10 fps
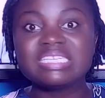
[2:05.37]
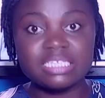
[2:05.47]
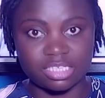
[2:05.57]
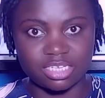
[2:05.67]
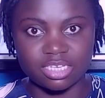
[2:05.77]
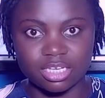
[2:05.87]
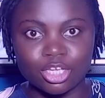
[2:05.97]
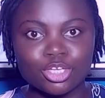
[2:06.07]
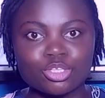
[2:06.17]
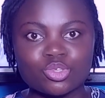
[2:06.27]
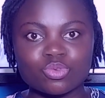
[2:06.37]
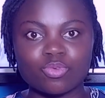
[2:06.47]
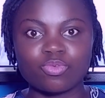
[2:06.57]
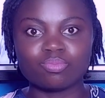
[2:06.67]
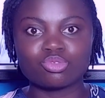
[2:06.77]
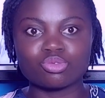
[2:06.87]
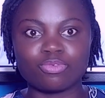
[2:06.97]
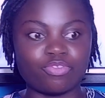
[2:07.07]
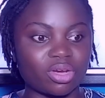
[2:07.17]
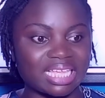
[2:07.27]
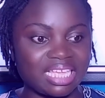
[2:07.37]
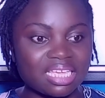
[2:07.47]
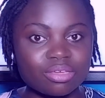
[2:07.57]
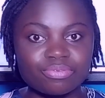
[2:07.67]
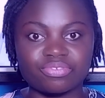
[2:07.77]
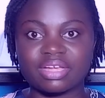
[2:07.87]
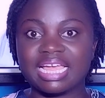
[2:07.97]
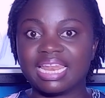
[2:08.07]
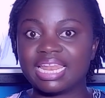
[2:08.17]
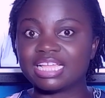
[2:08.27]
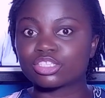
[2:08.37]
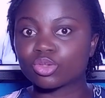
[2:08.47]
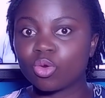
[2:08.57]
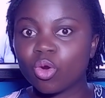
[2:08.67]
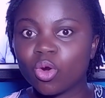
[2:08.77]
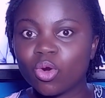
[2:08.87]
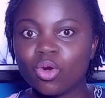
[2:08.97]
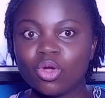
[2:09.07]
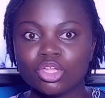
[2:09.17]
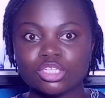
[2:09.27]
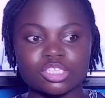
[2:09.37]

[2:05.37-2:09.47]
easy to forgive and let go